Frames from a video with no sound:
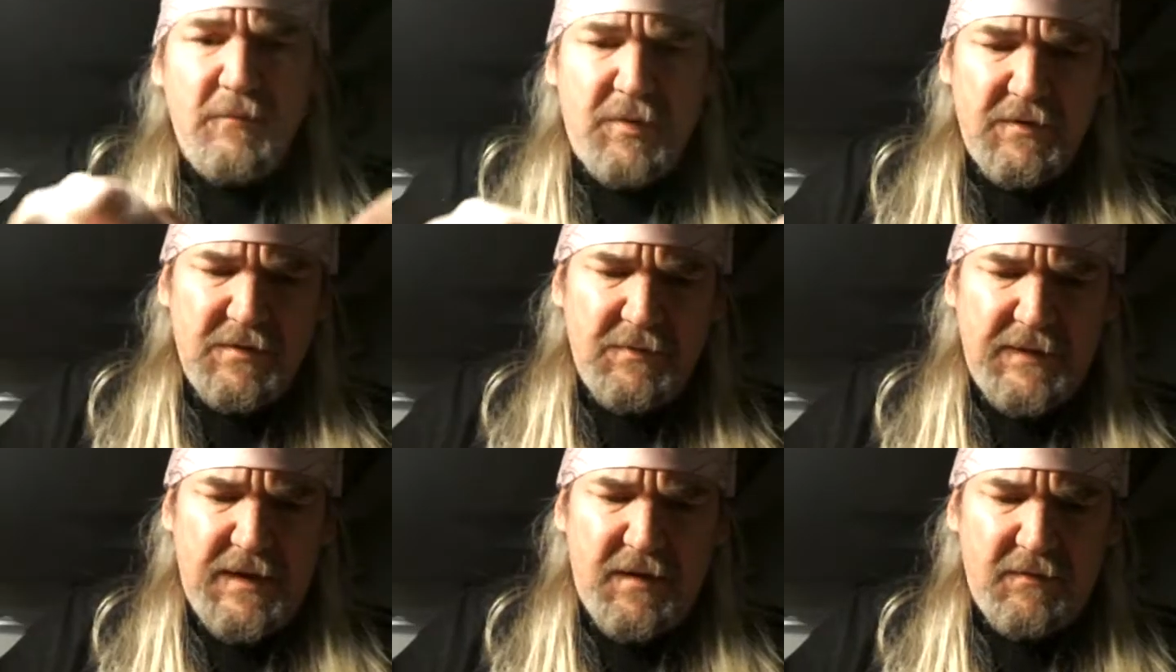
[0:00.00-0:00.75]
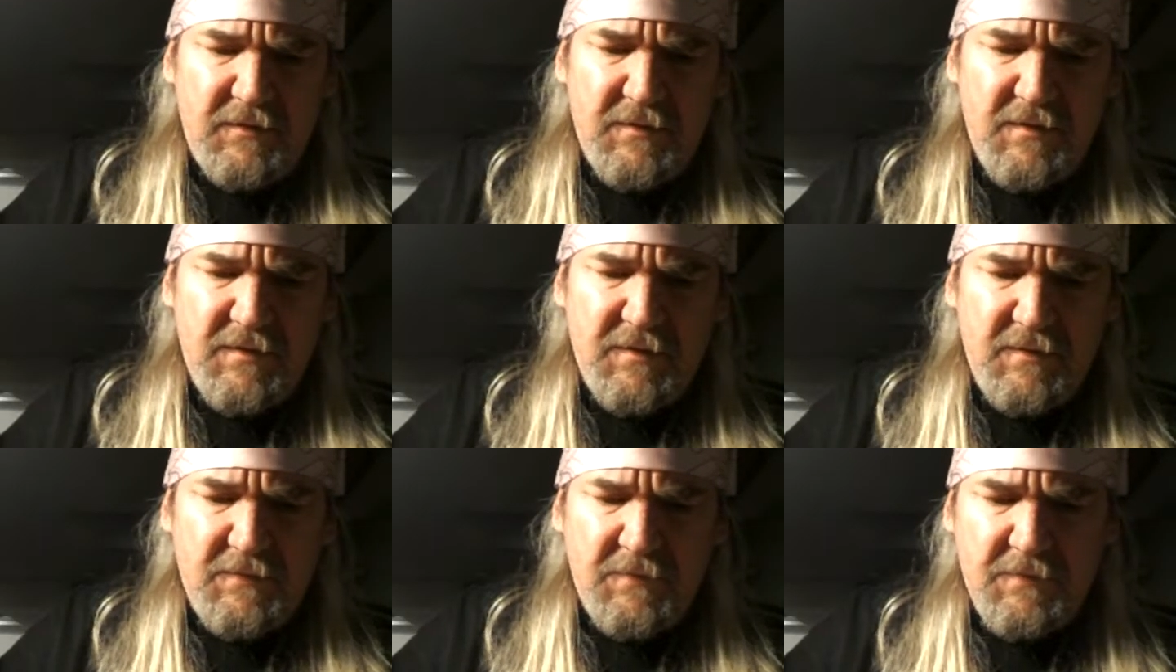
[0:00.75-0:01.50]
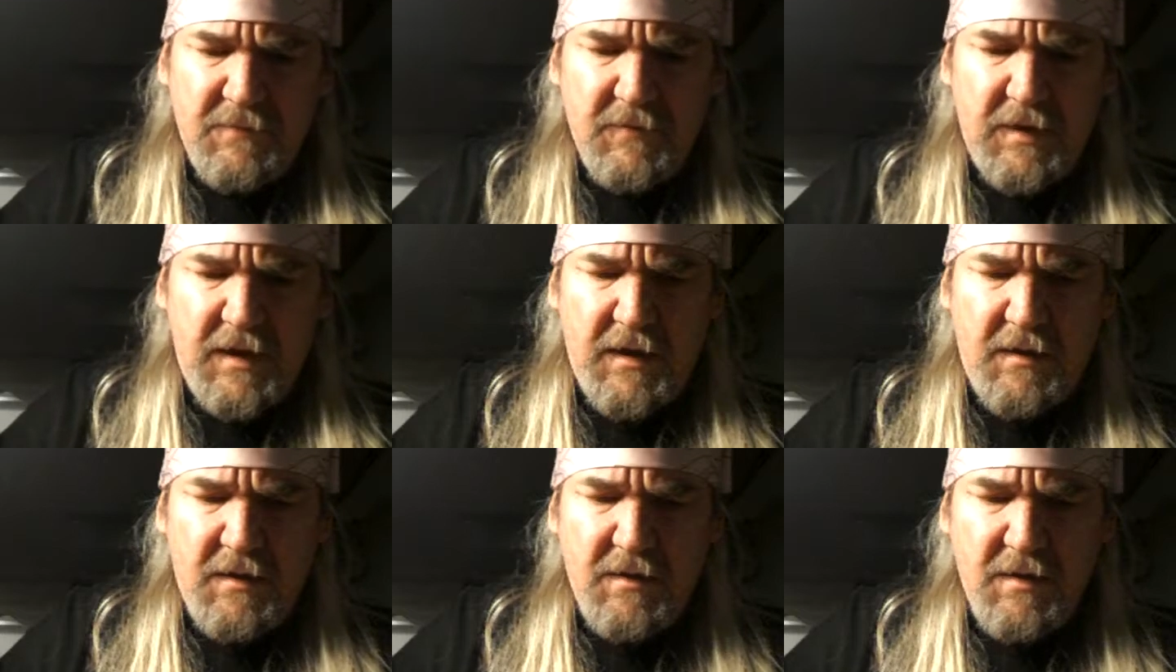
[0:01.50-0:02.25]
Push them down.
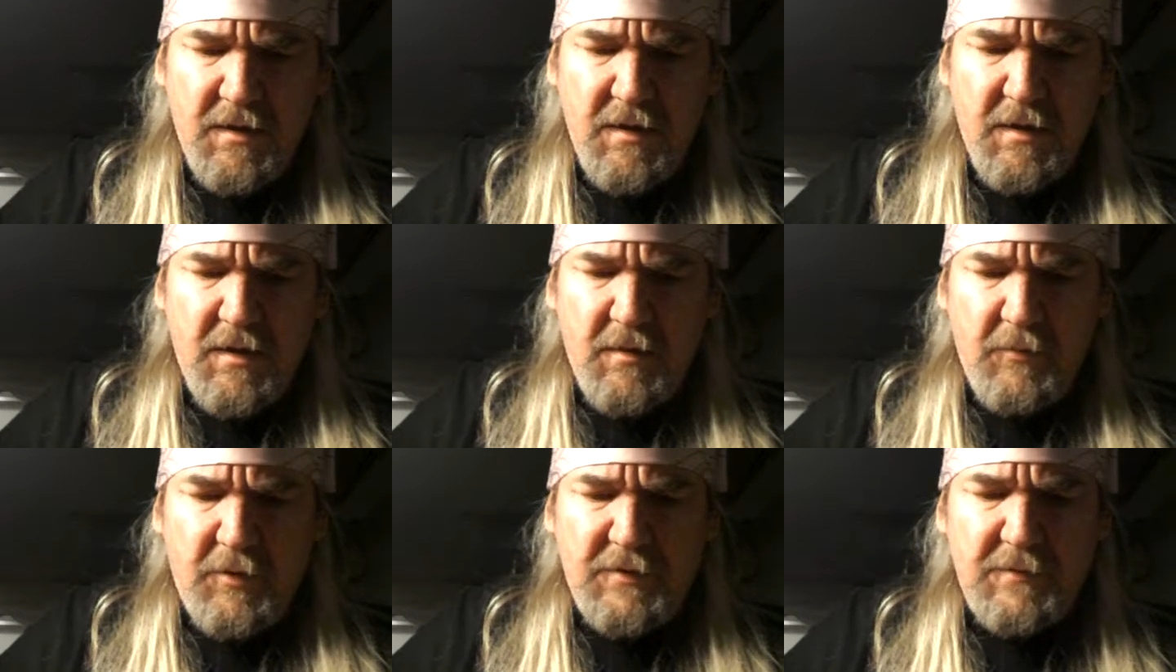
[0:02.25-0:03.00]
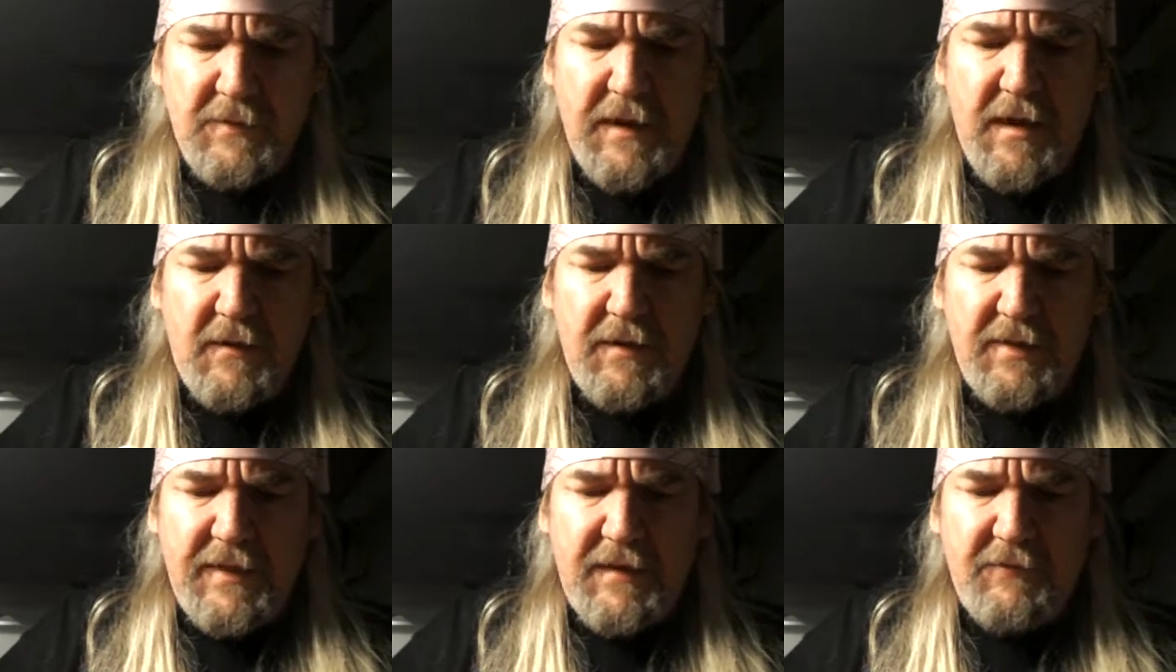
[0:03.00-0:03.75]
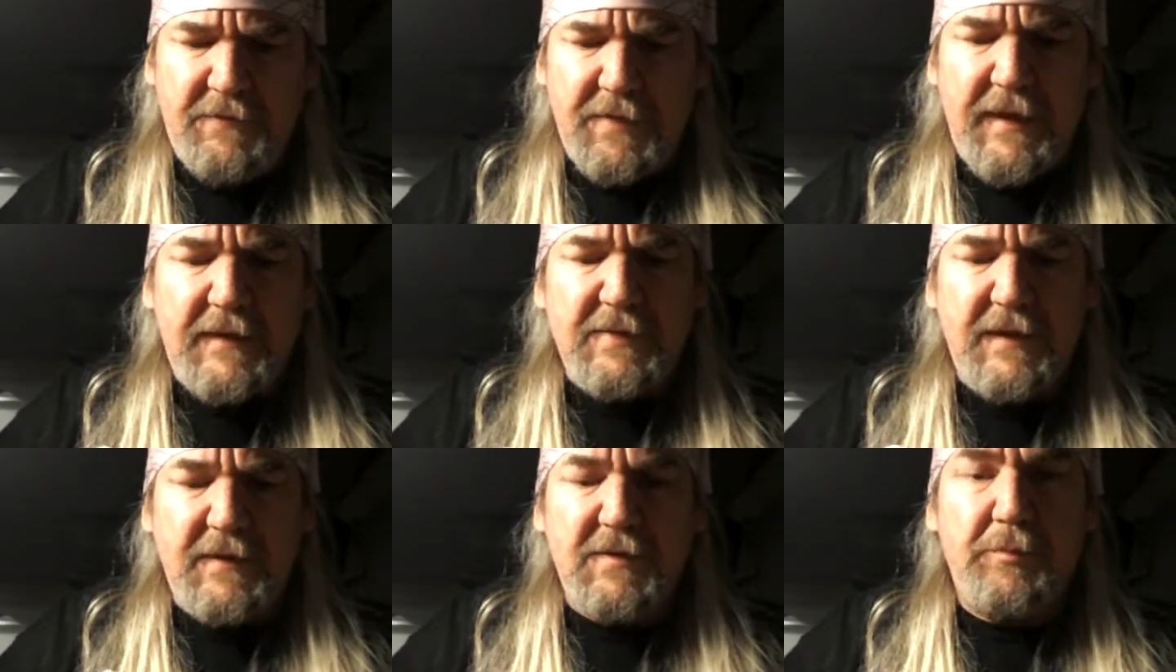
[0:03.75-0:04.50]
Okay? Push them down and let it flex
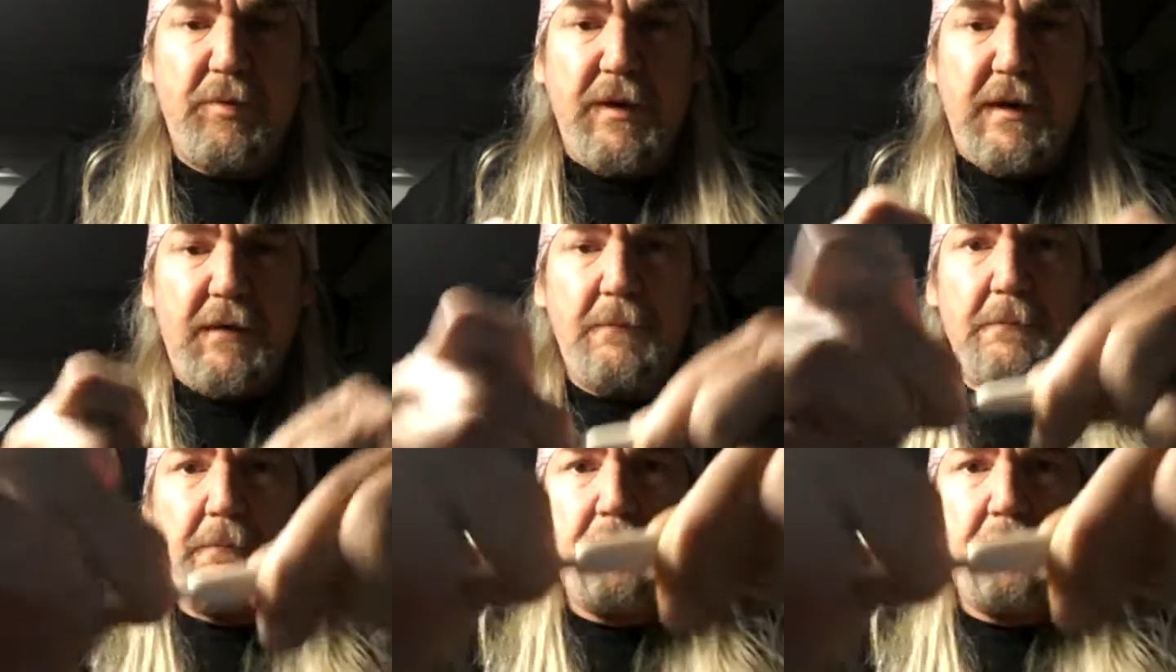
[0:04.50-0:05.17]
like a spring.